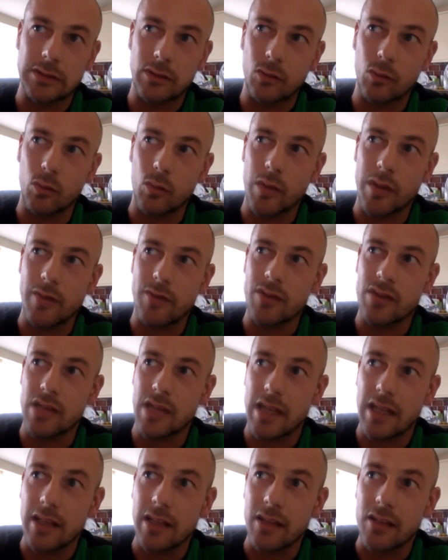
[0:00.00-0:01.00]
we've
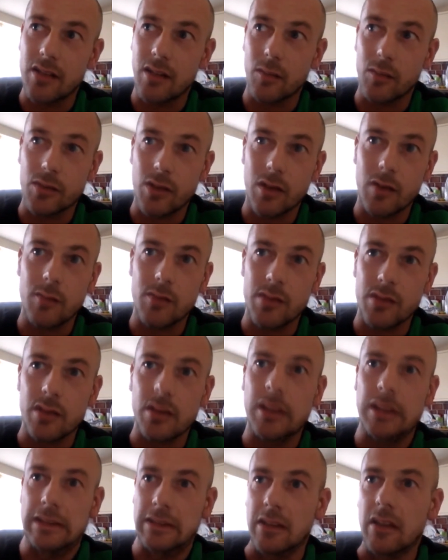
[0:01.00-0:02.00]
seen that sometimes
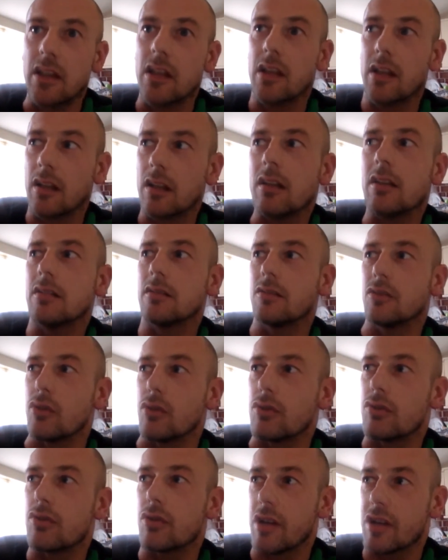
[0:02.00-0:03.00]

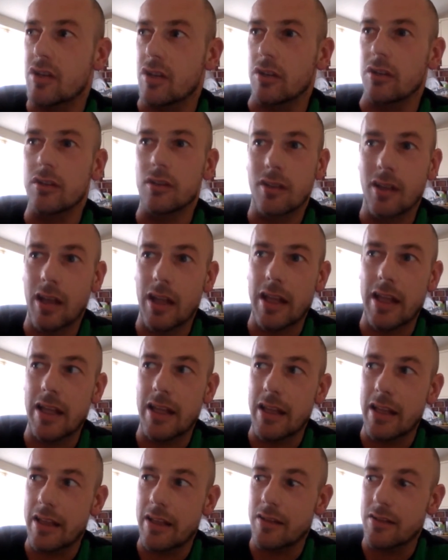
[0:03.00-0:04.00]
nutrition
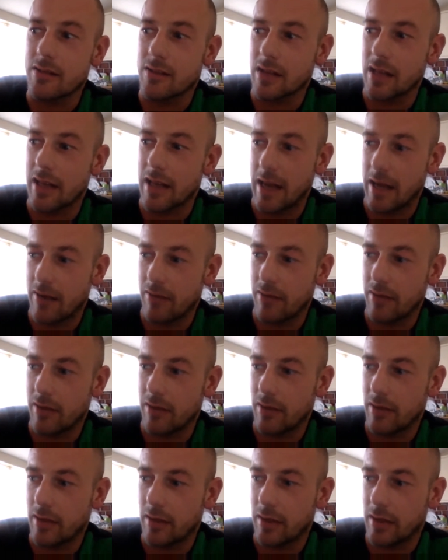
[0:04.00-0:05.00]
is an area
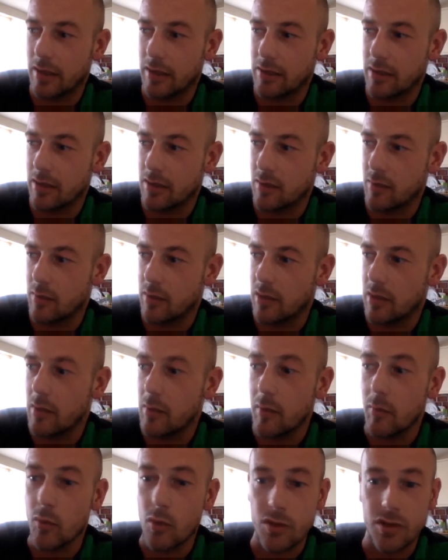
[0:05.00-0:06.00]
that tend to be a little
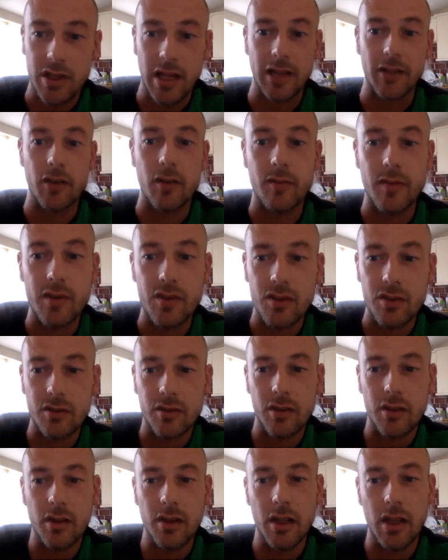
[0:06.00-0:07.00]
bit more standoffish,
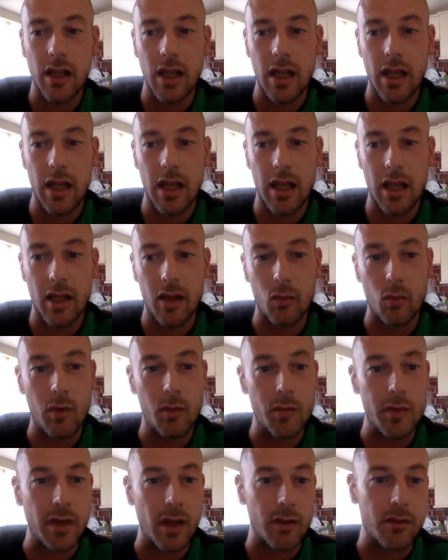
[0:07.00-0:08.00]
where
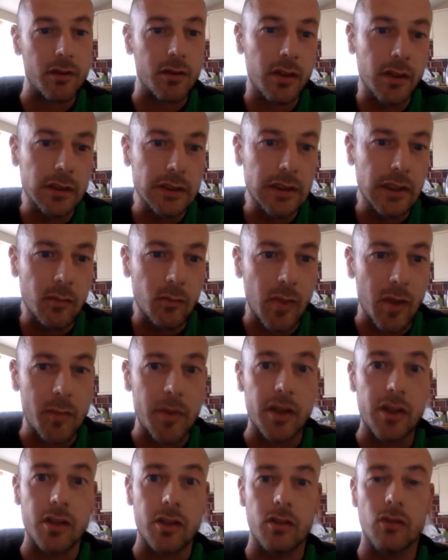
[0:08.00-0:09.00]
we don't
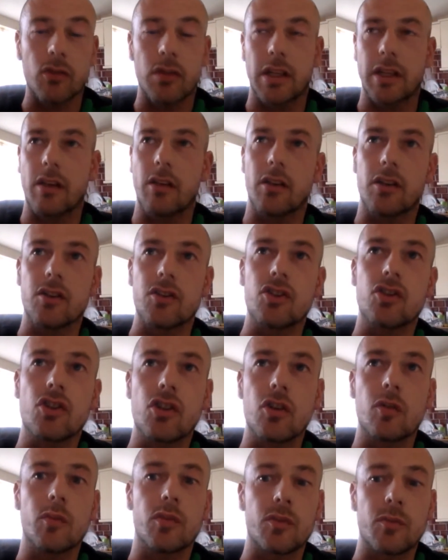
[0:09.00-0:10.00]
or they don't
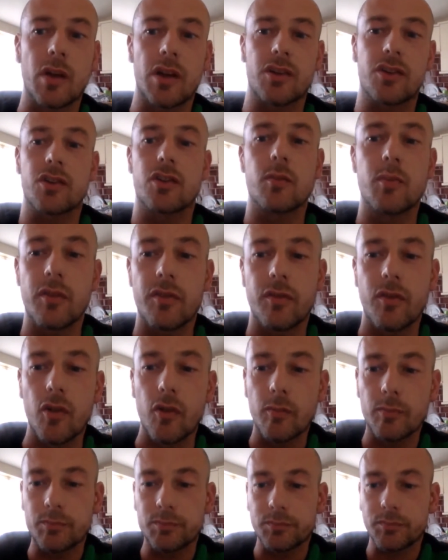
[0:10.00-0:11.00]
consume as much to
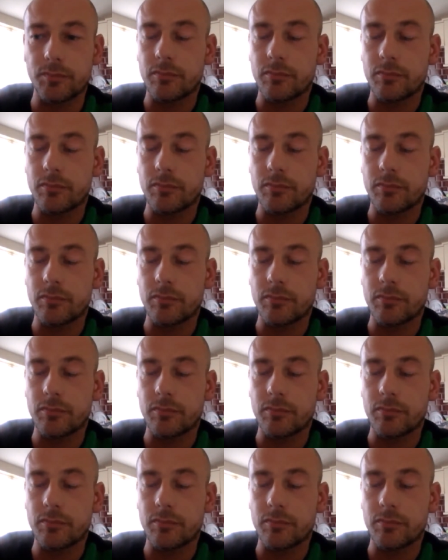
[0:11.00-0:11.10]
perform.